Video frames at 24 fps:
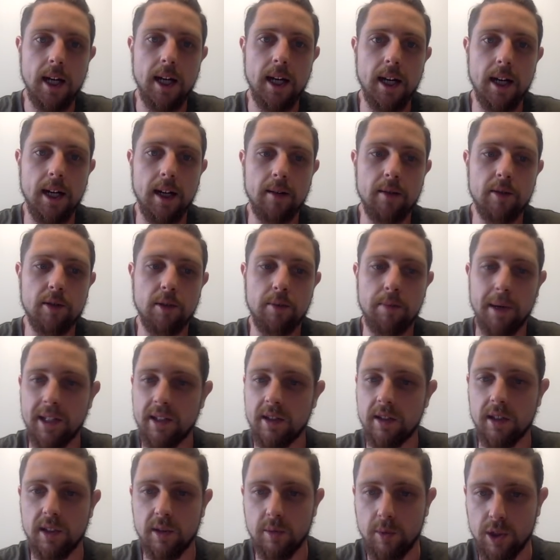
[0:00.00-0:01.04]
So
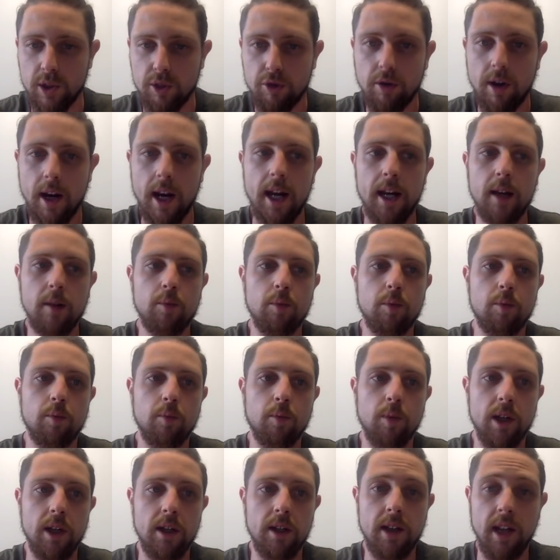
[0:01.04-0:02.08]
basically, as we train,
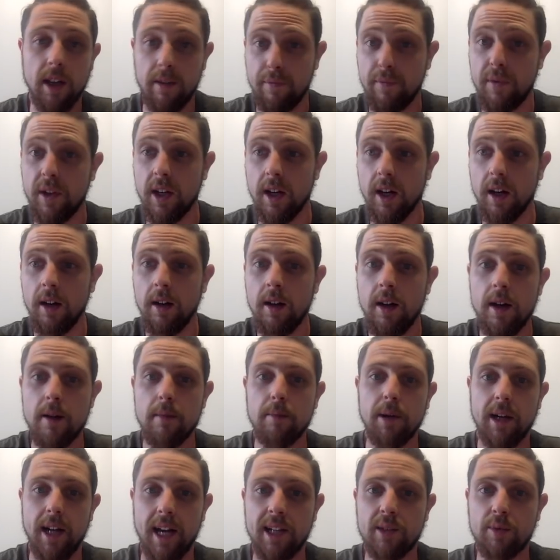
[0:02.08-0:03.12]
we get fitter,
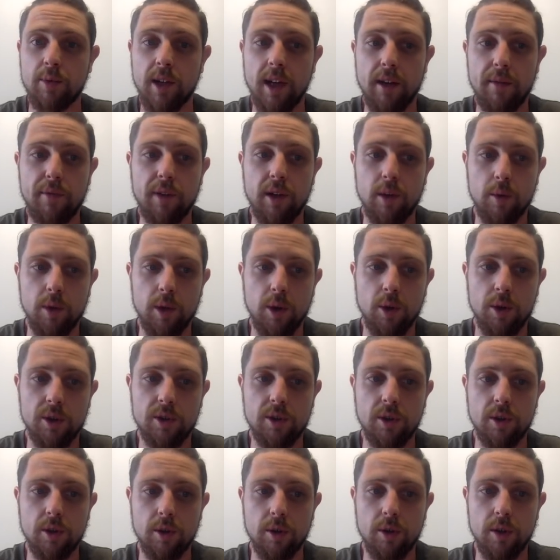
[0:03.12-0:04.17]
but as we get fitter, we
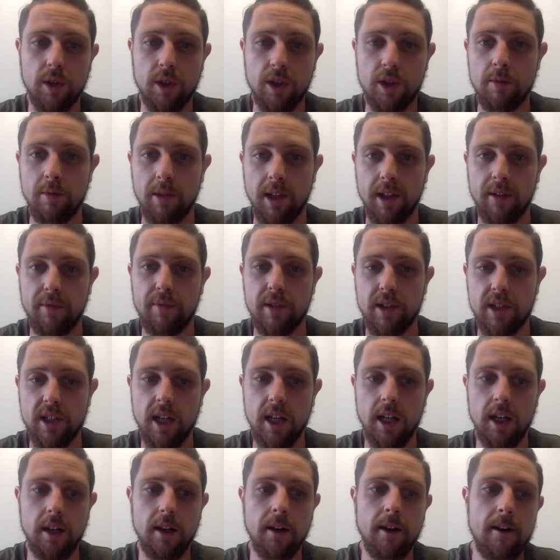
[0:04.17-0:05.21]
also accumulate
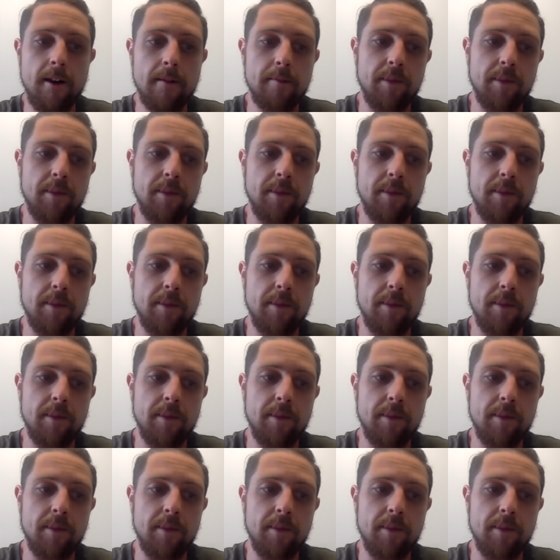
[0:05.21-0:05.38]
fatigue.